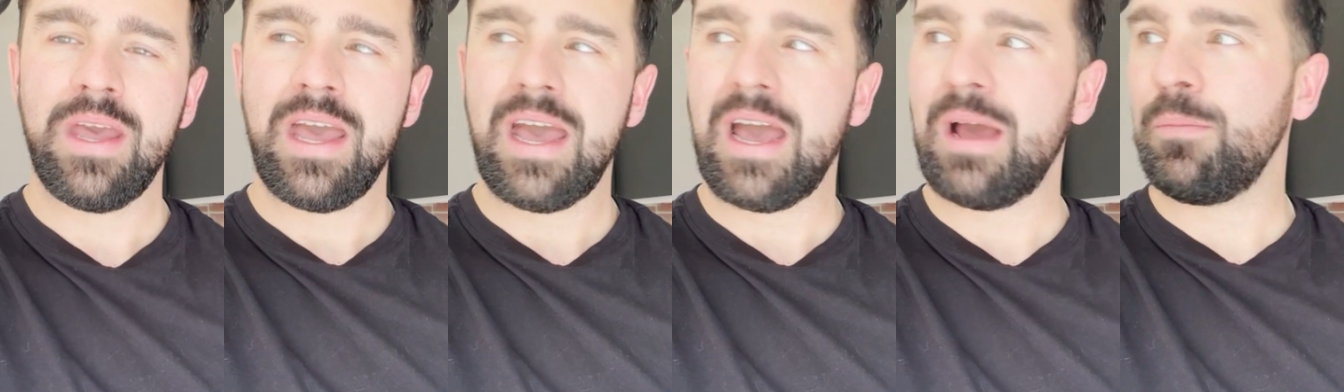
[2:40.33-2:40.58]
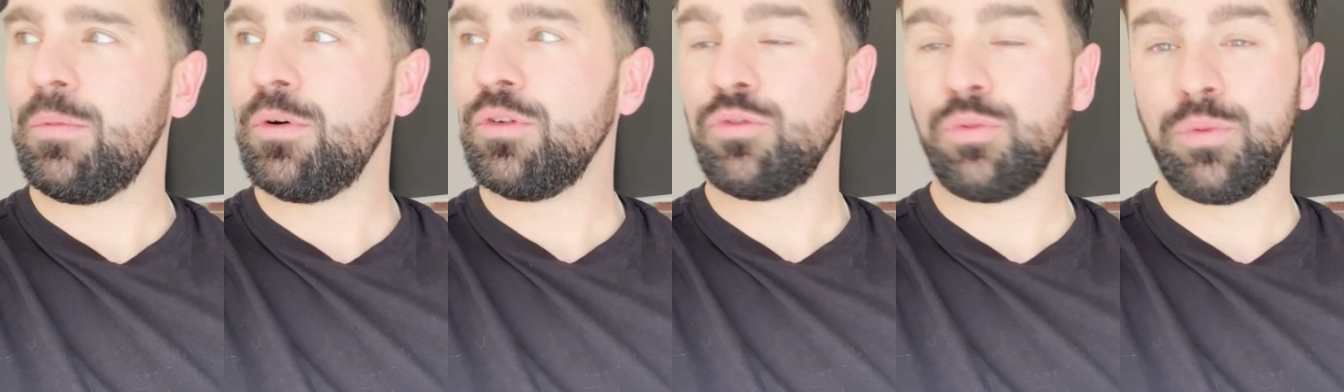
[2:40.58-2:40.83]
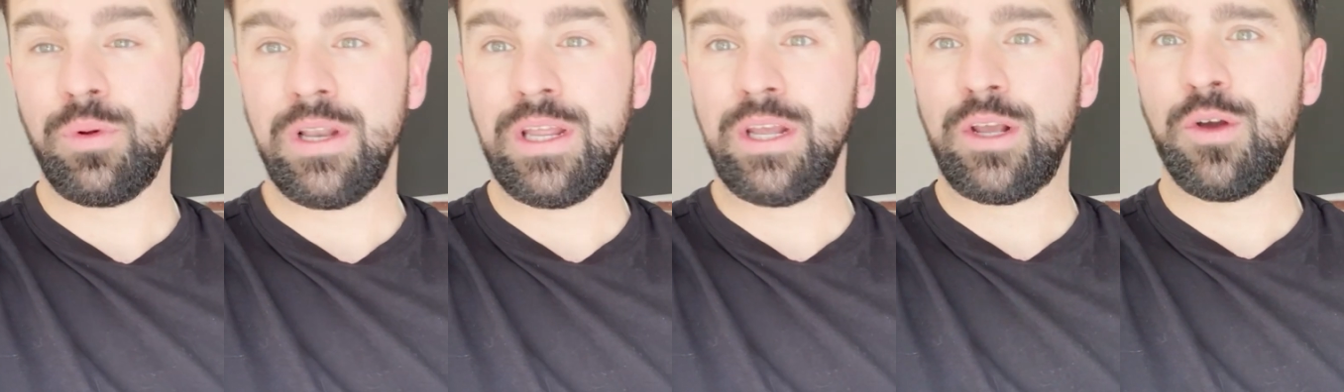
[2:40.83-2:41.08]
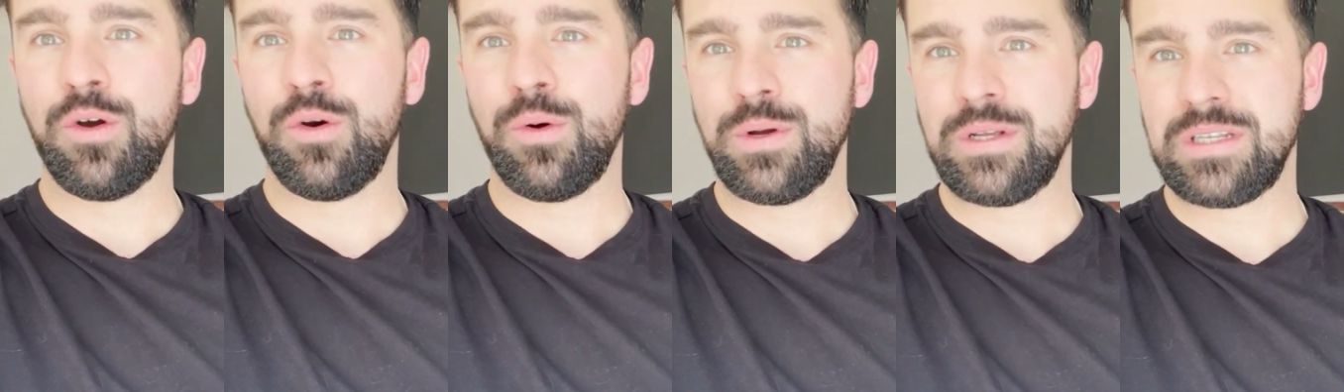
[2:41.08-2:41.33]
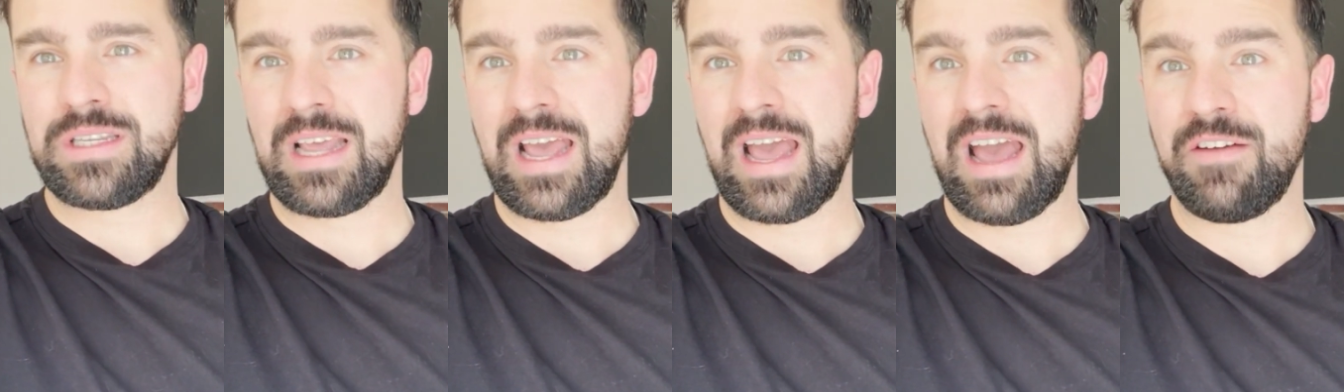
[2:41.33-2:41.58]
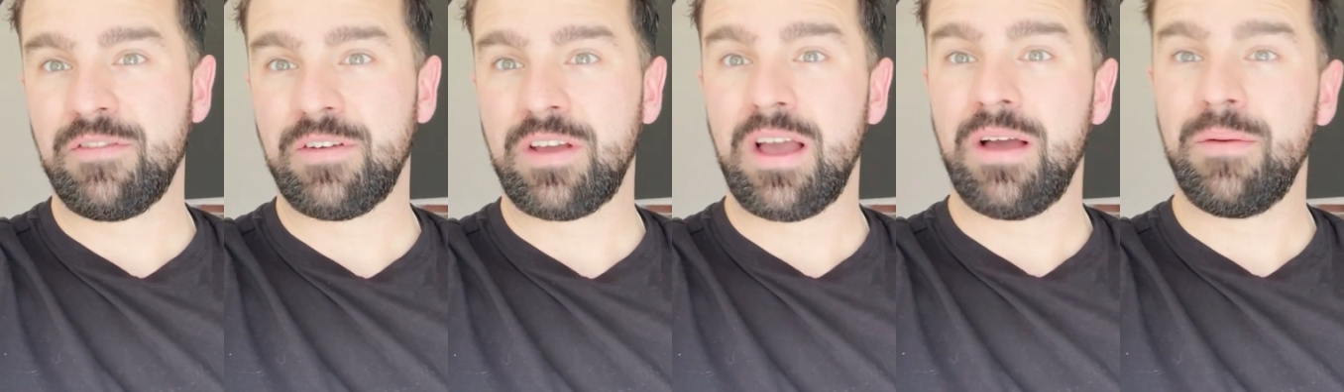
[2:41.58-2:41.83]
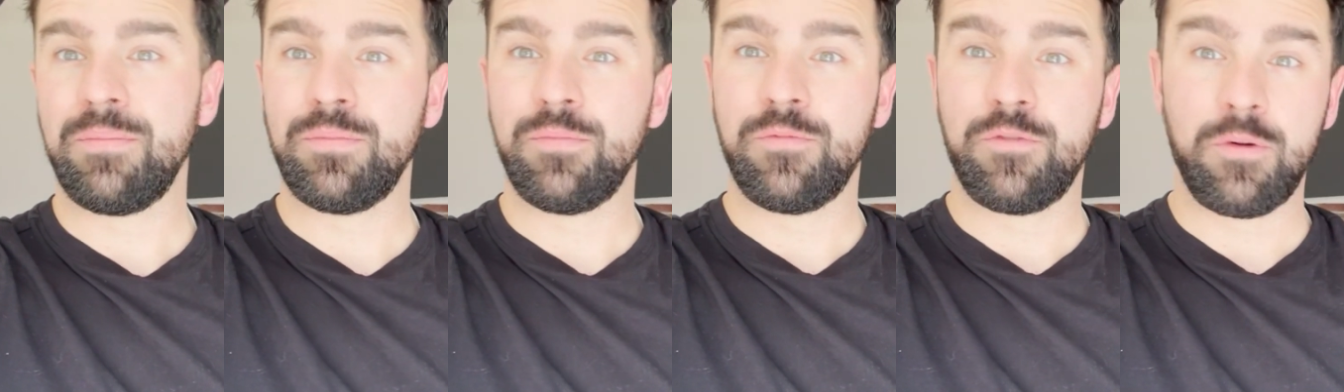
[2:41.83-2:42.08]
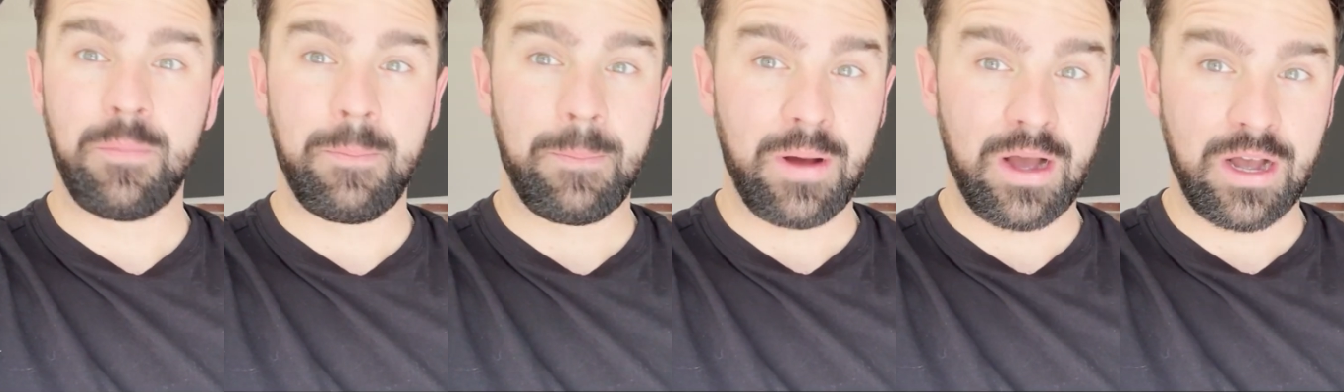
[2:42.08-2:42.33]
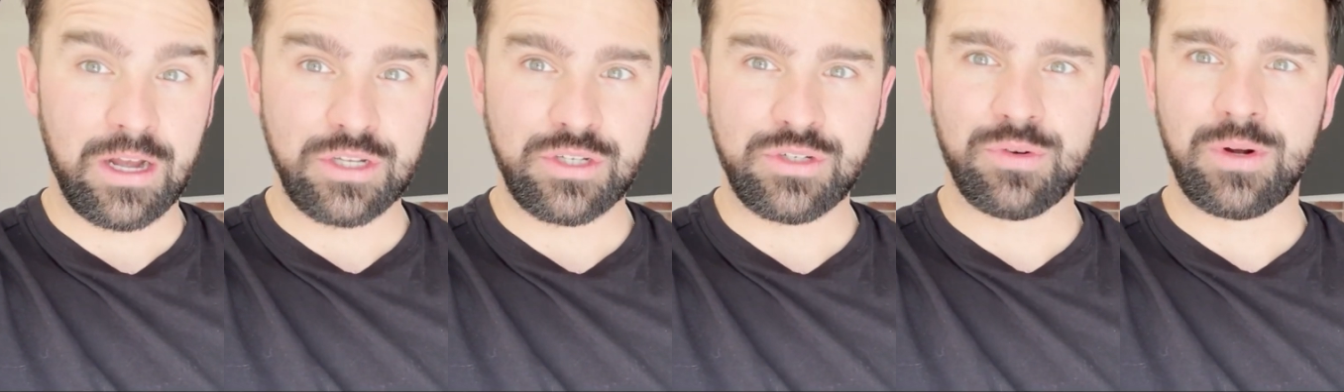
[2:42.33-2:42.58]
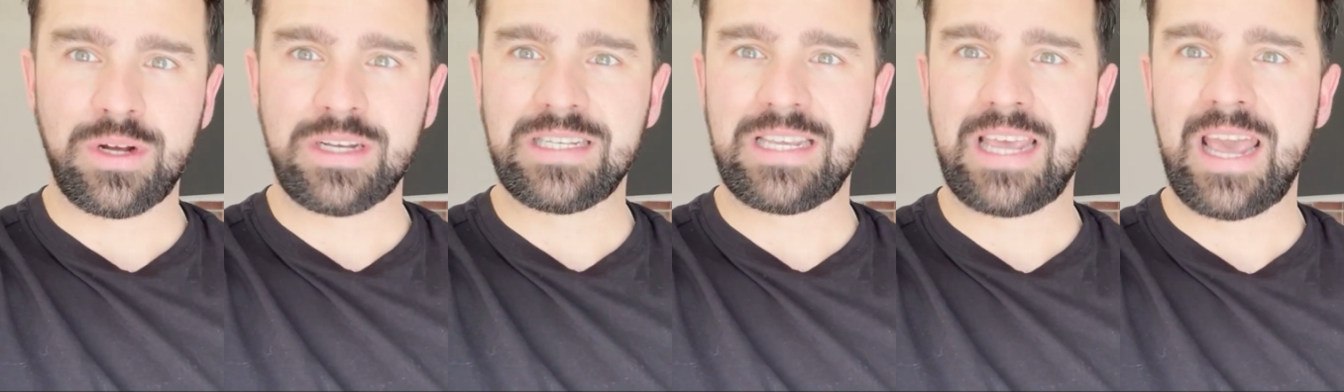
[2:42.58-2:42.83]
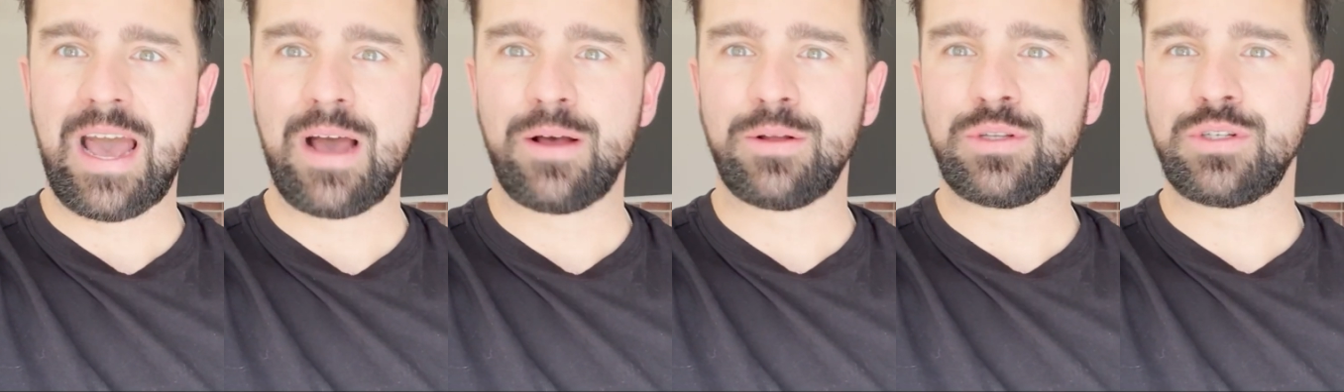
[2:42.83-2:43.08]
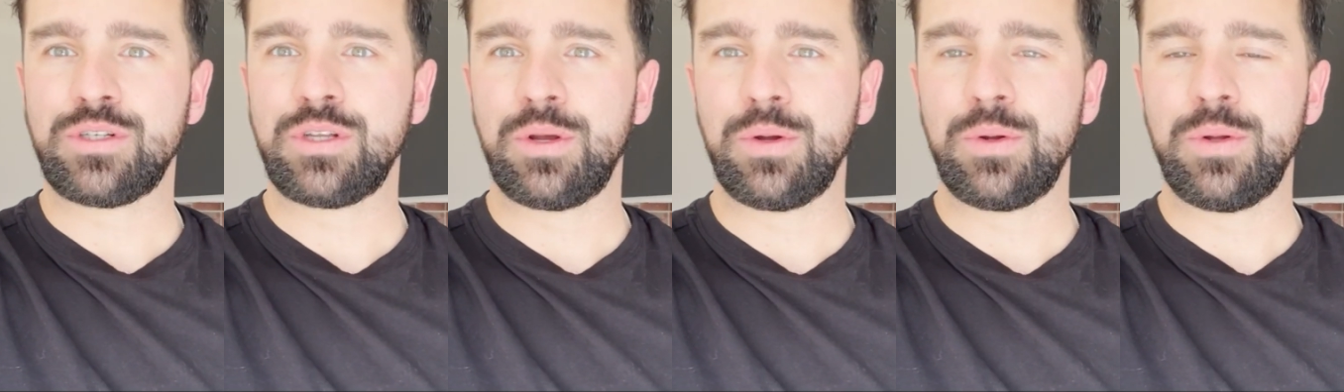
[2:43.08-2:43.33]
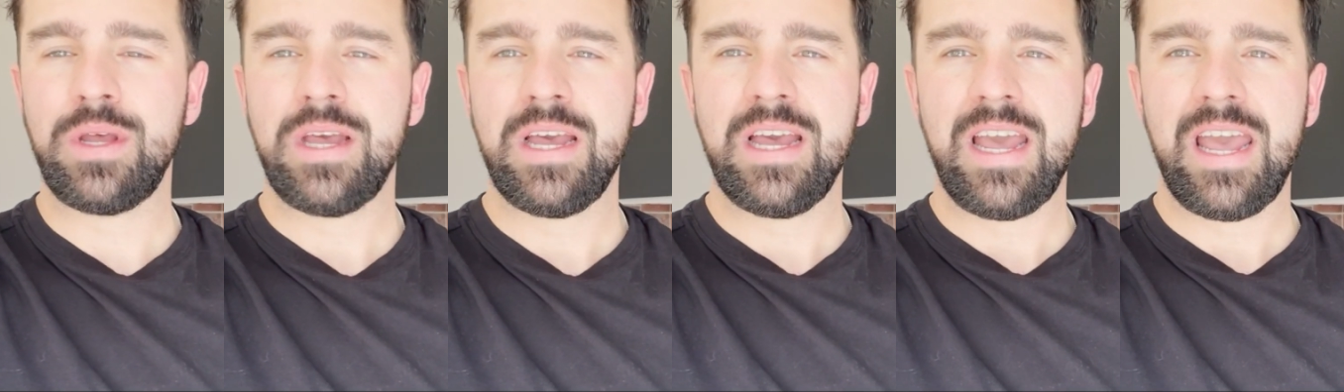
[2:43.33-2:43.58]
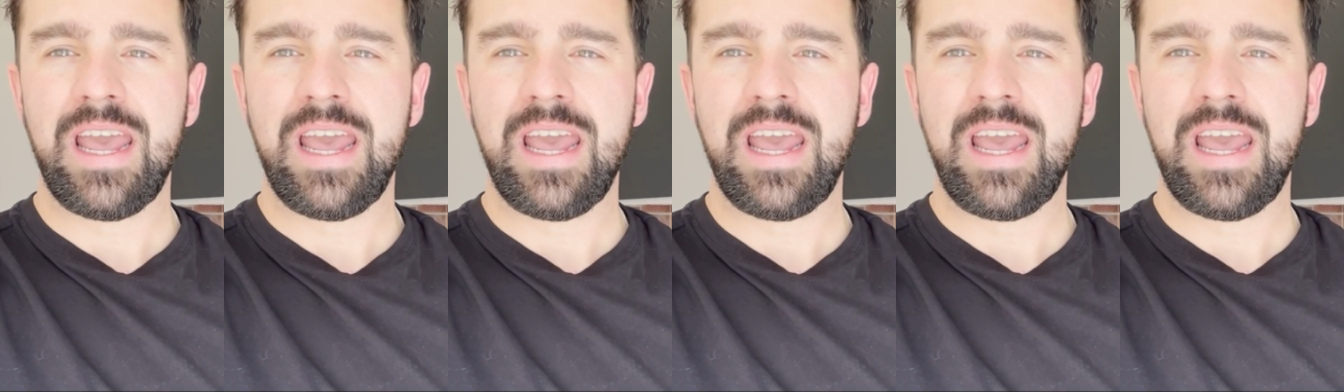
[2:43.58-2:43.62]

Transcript: And what's really cool is they have come from pasture-raised cows, so